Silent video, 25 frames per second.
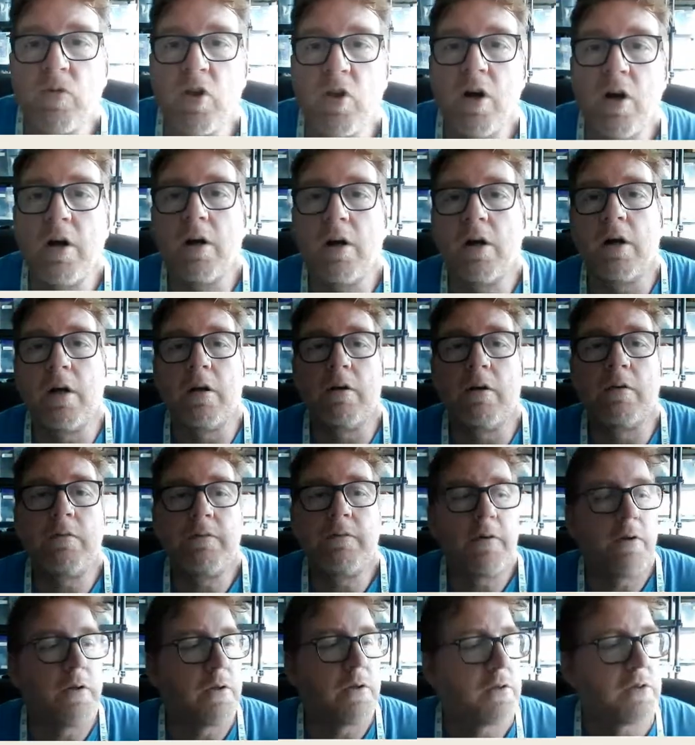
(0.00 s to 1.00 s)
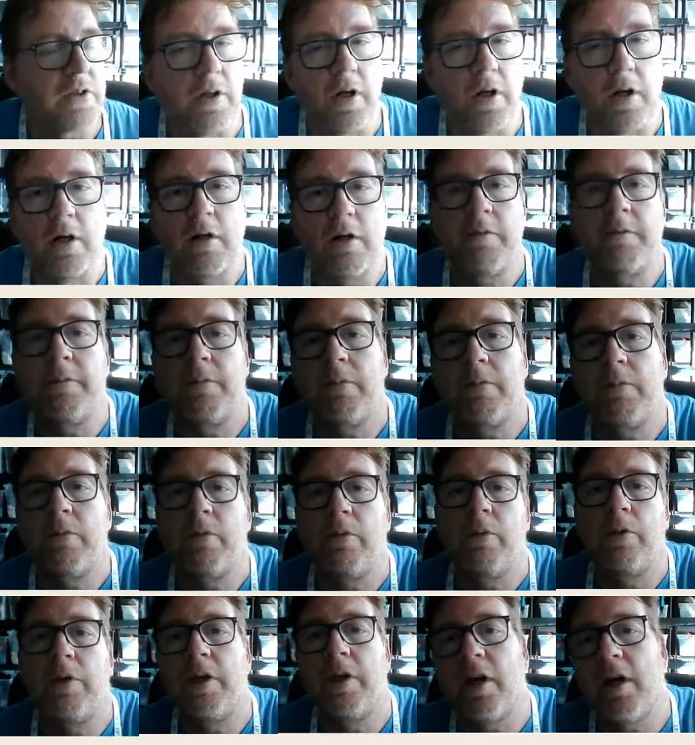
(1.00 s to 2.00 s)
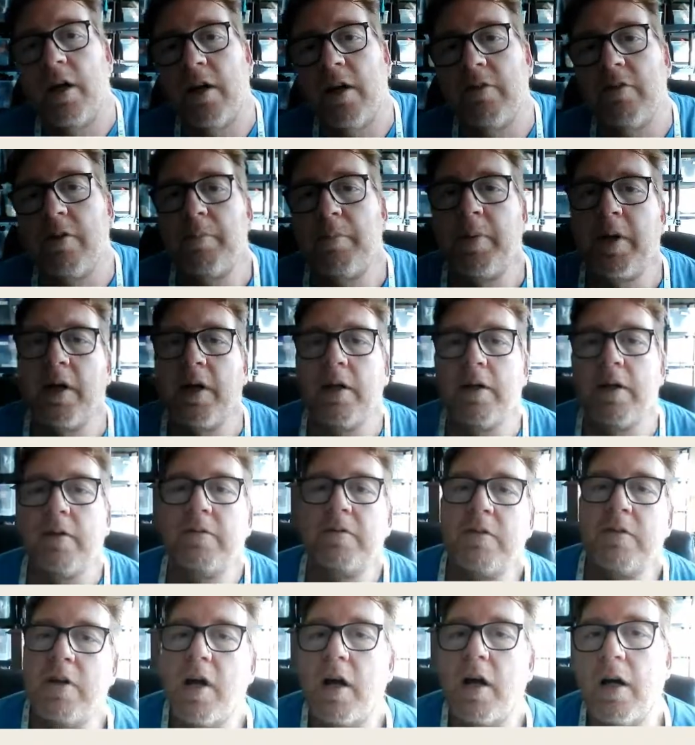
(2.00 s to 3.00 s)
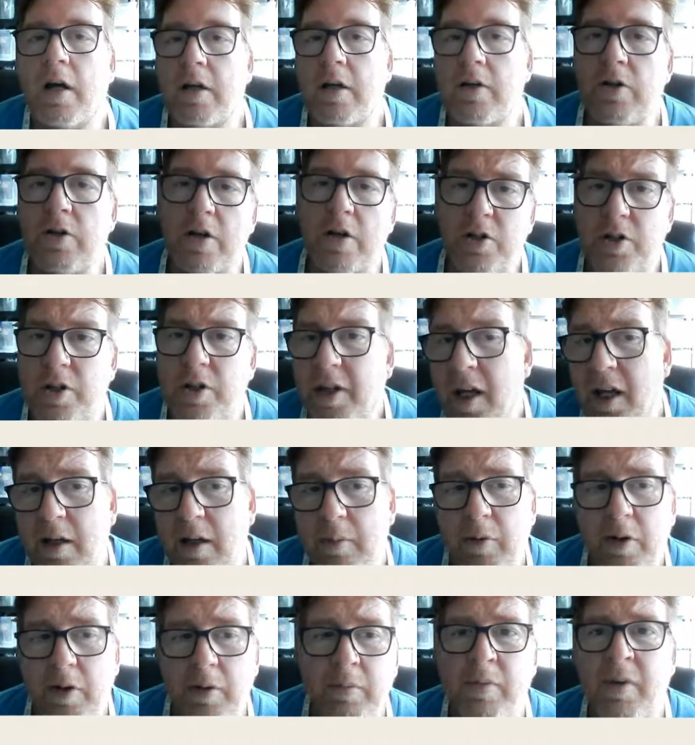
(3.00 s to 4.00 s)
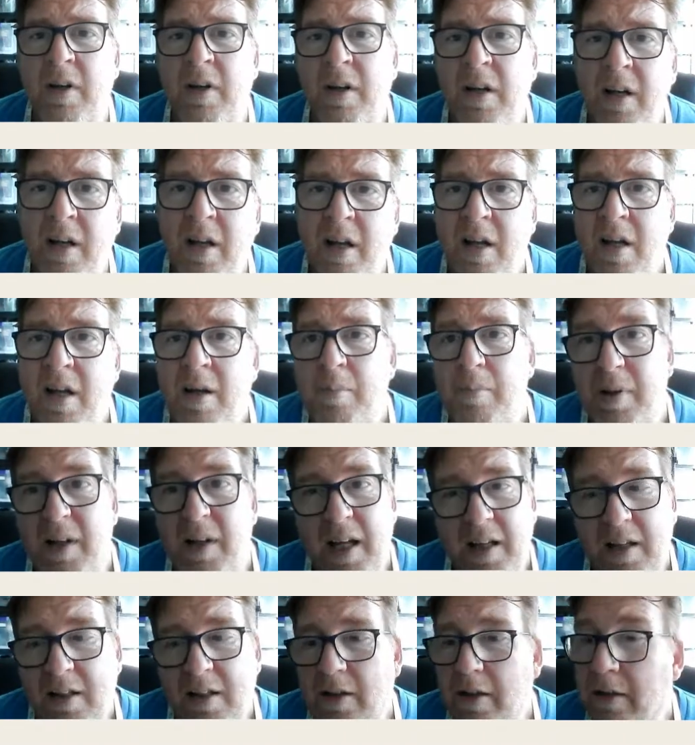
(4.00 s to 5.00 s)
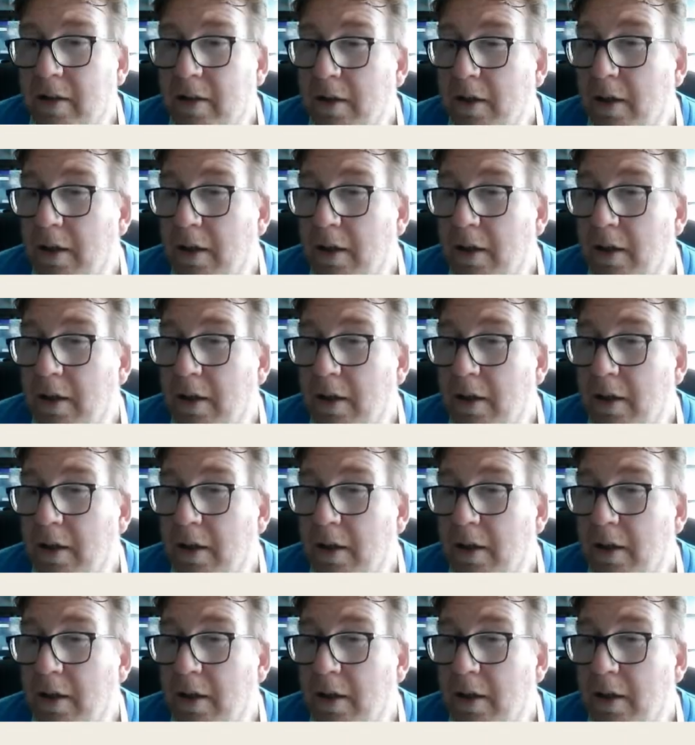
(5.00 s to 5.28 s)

All right, first off, we have a pair of Nurture Cayman black leather